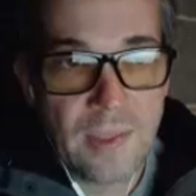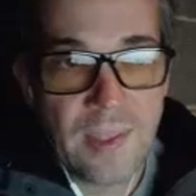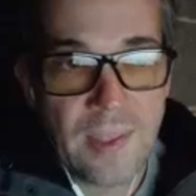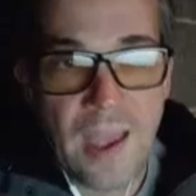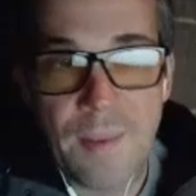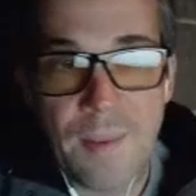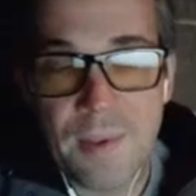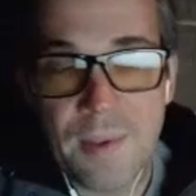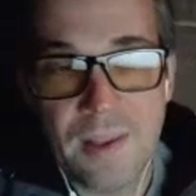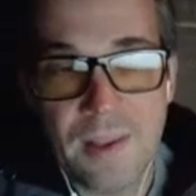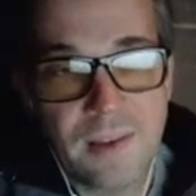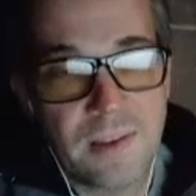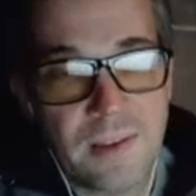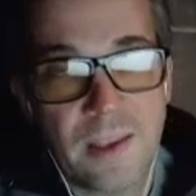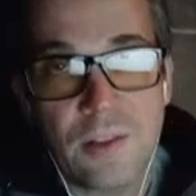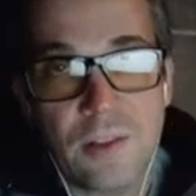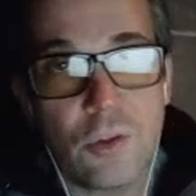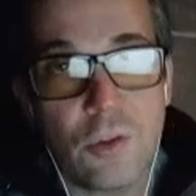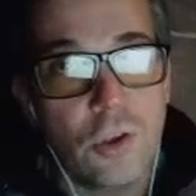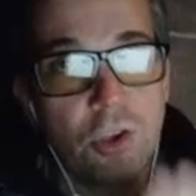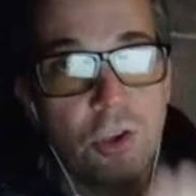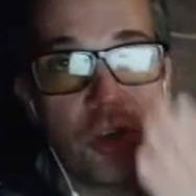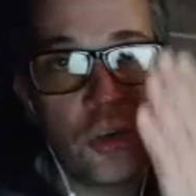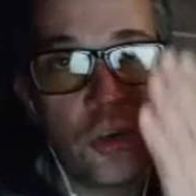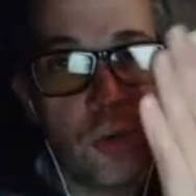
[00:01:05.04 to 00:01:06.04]
that means look,
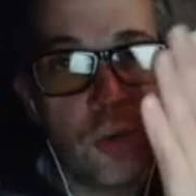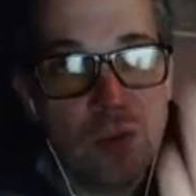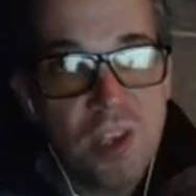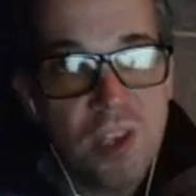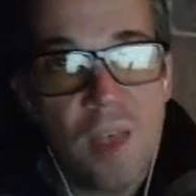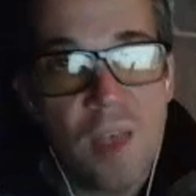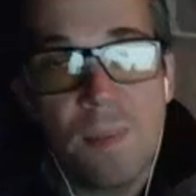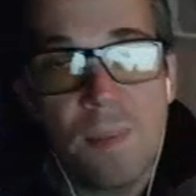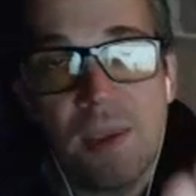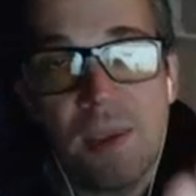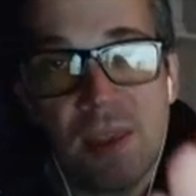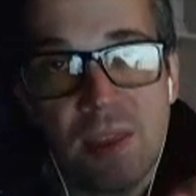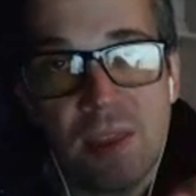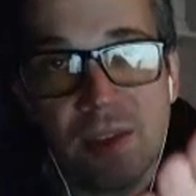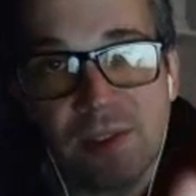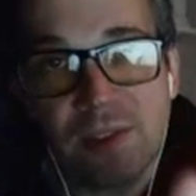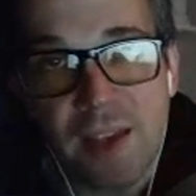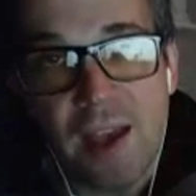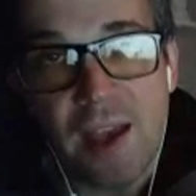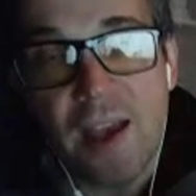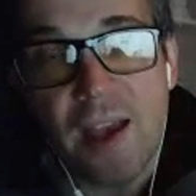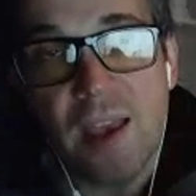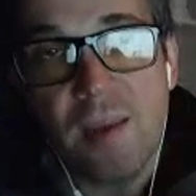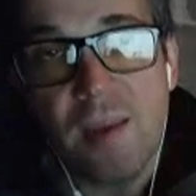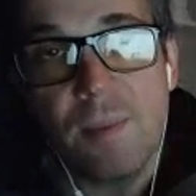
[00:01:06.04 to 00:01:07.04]
you tell me the
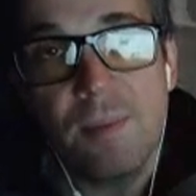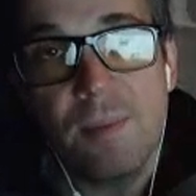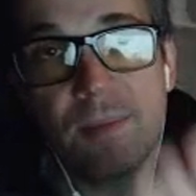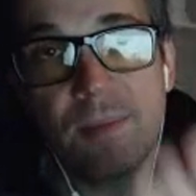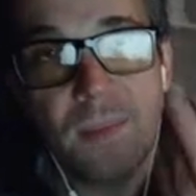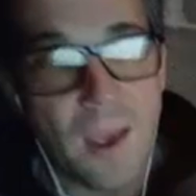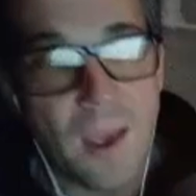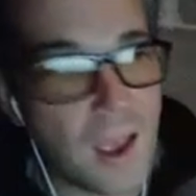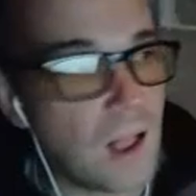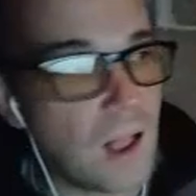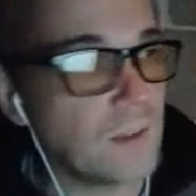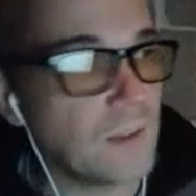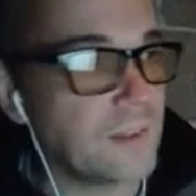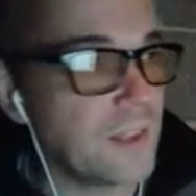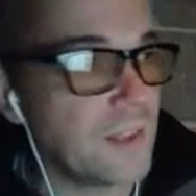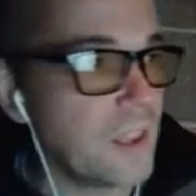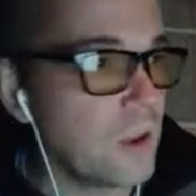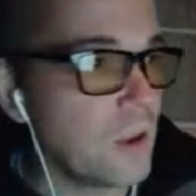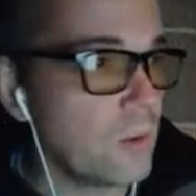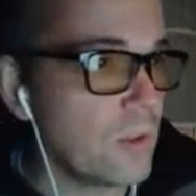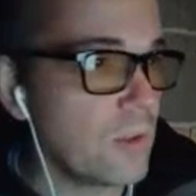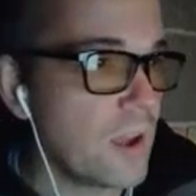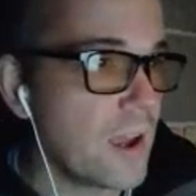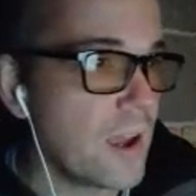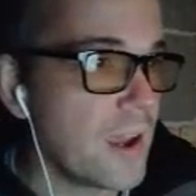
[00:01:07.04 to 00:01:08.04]
time, I'll tell
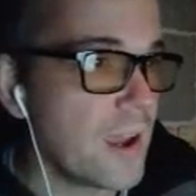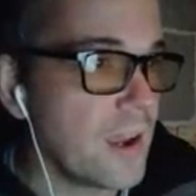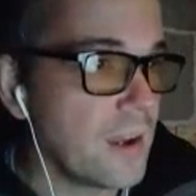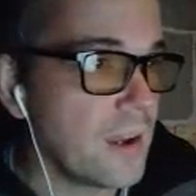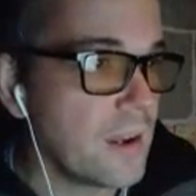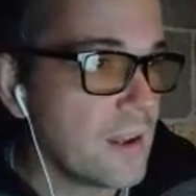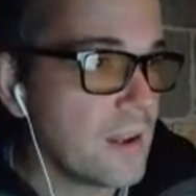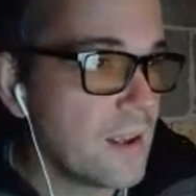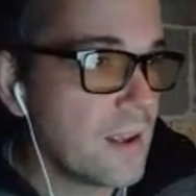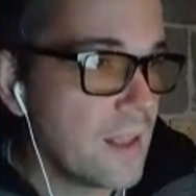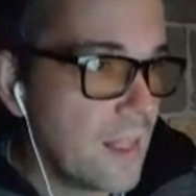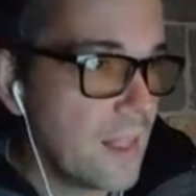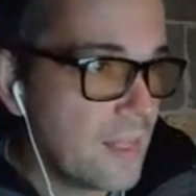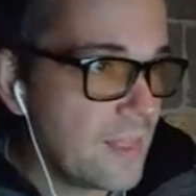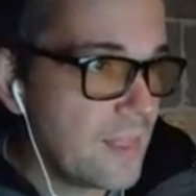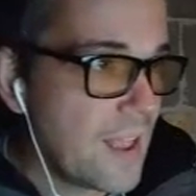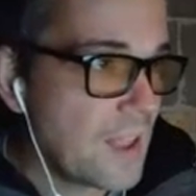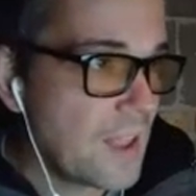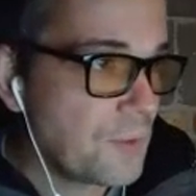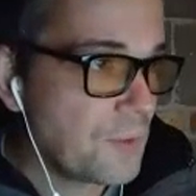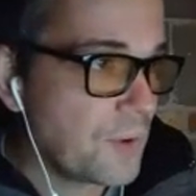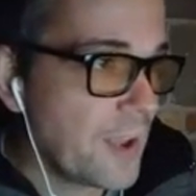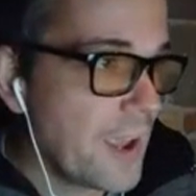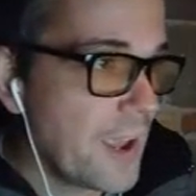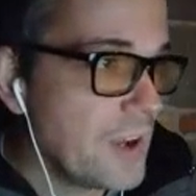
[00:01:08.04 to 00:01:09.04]
you the height.
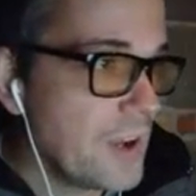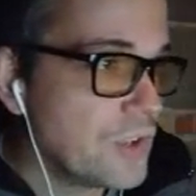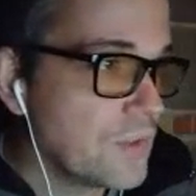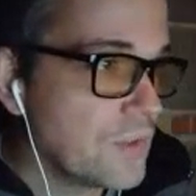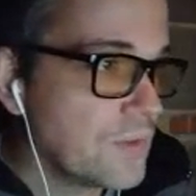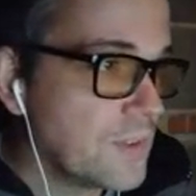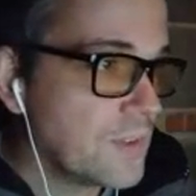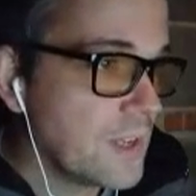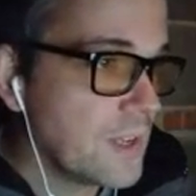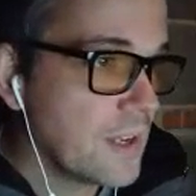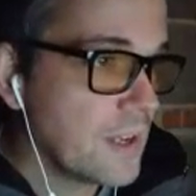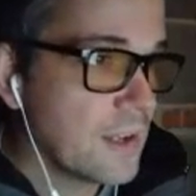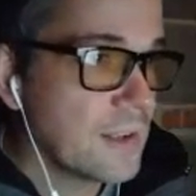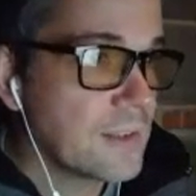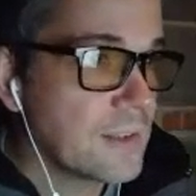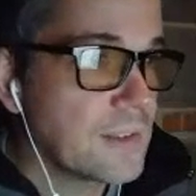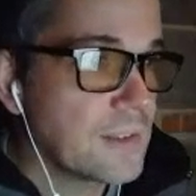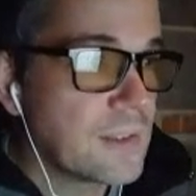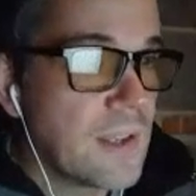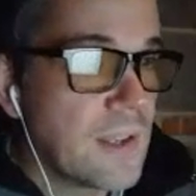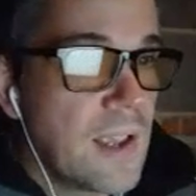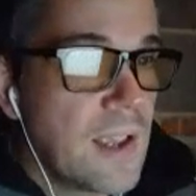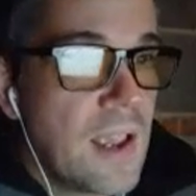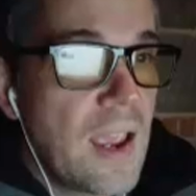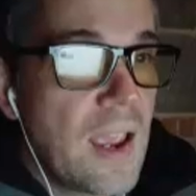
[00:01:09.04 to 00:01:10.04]
That's what h of t
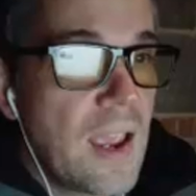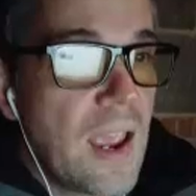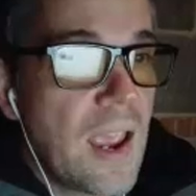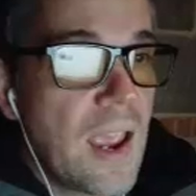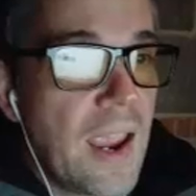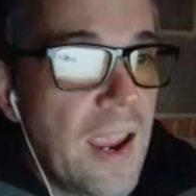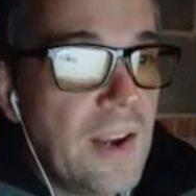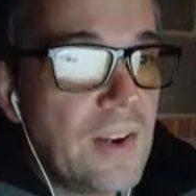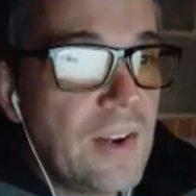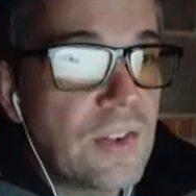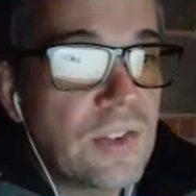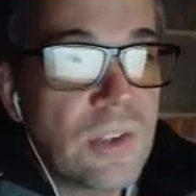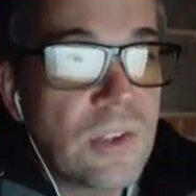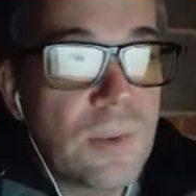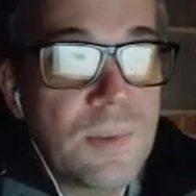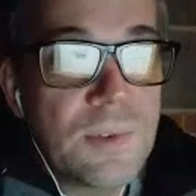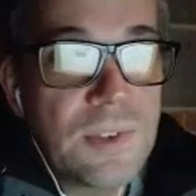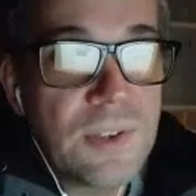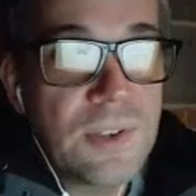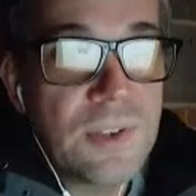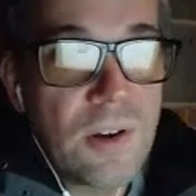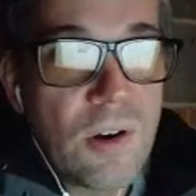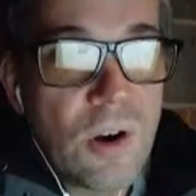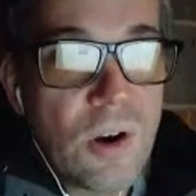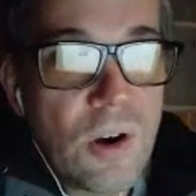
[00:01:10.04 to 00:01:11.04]
is. H sub
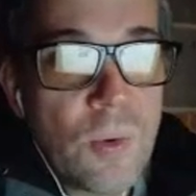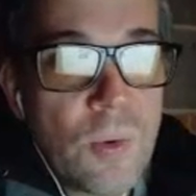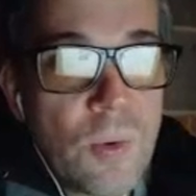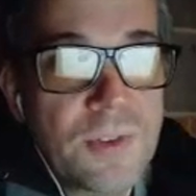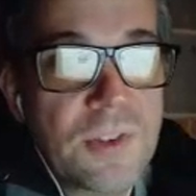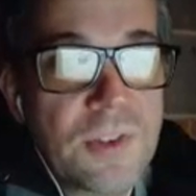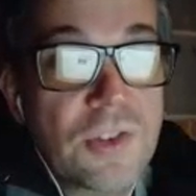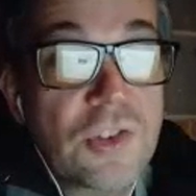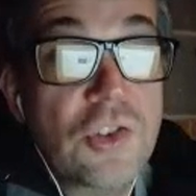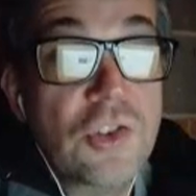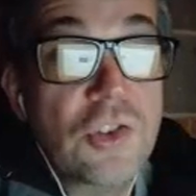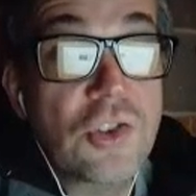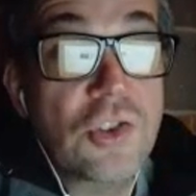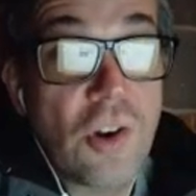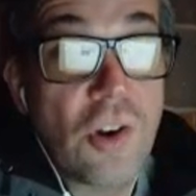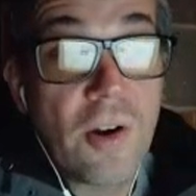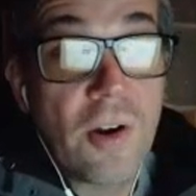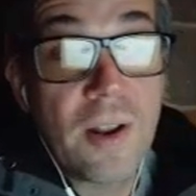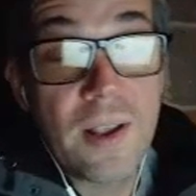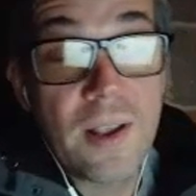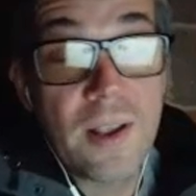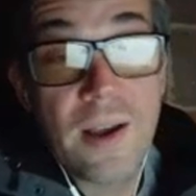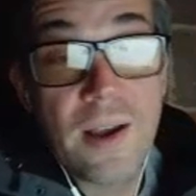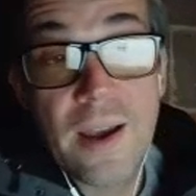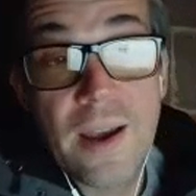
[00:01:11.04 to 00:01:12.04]
0 is the
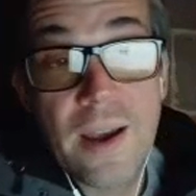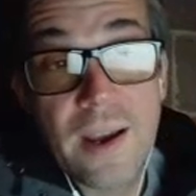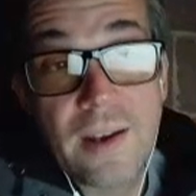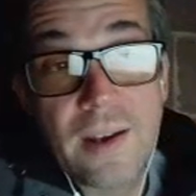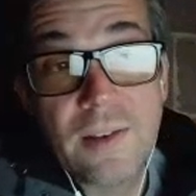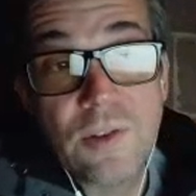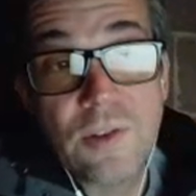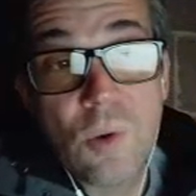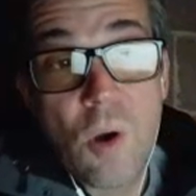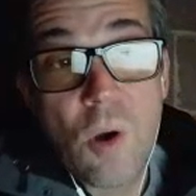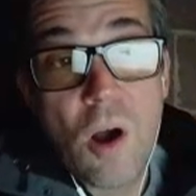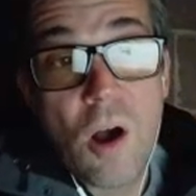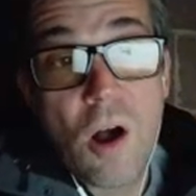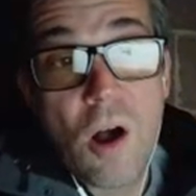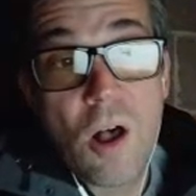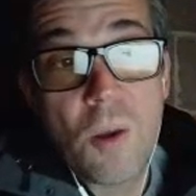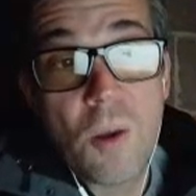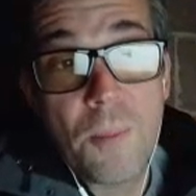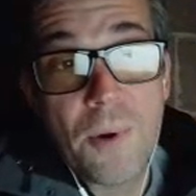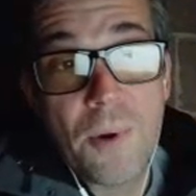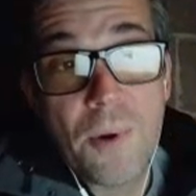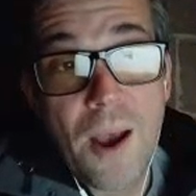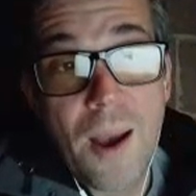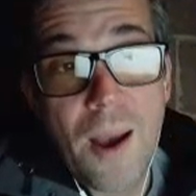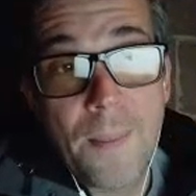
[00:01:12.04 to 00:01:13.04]
starting height. So all
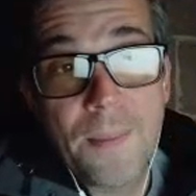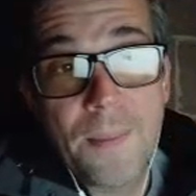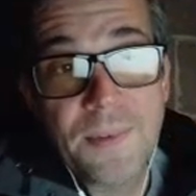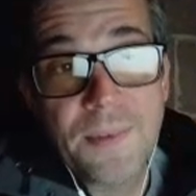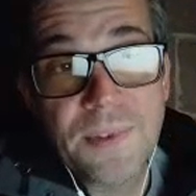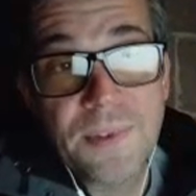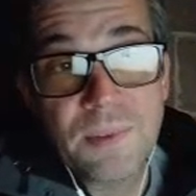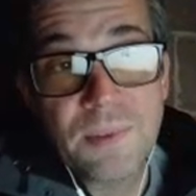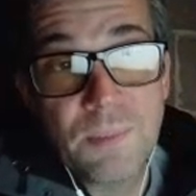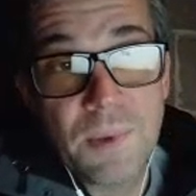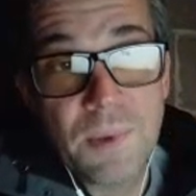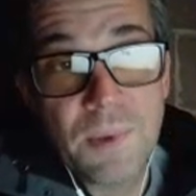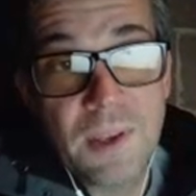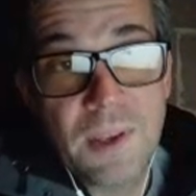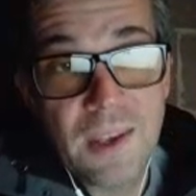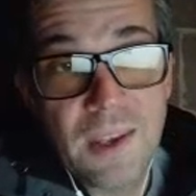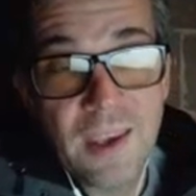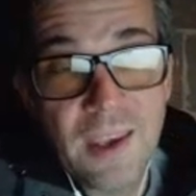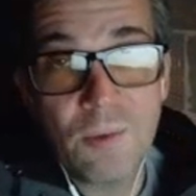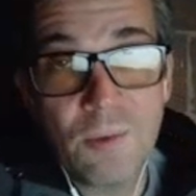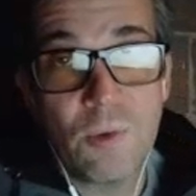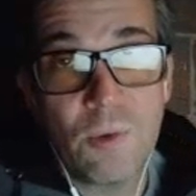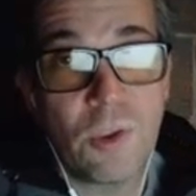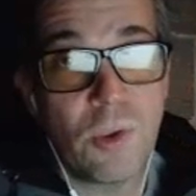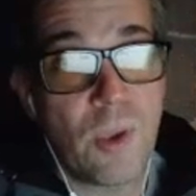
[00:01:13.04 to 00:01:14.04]
problems
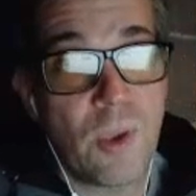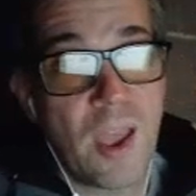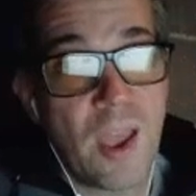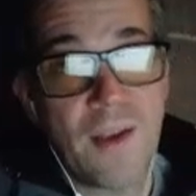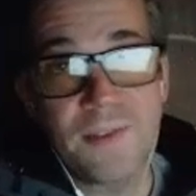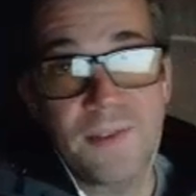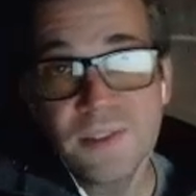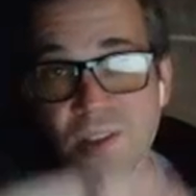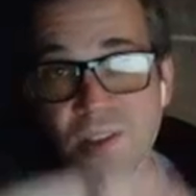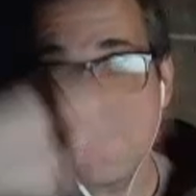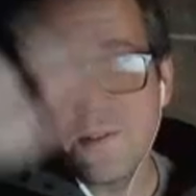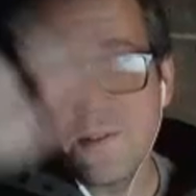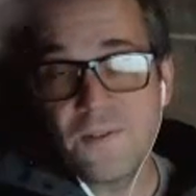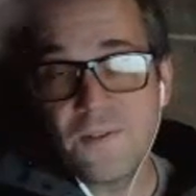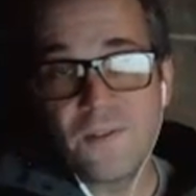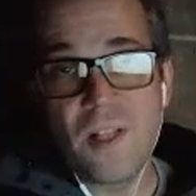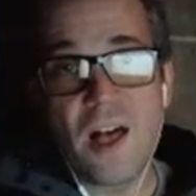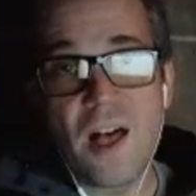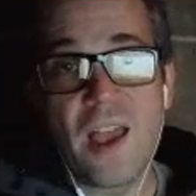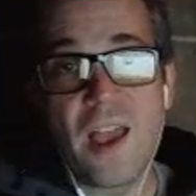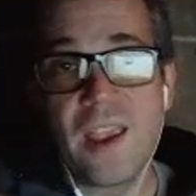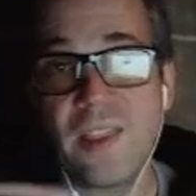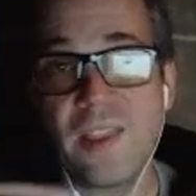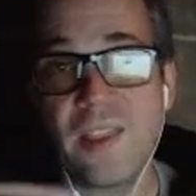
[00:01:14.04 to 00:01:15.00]
begin when you have stuff flying in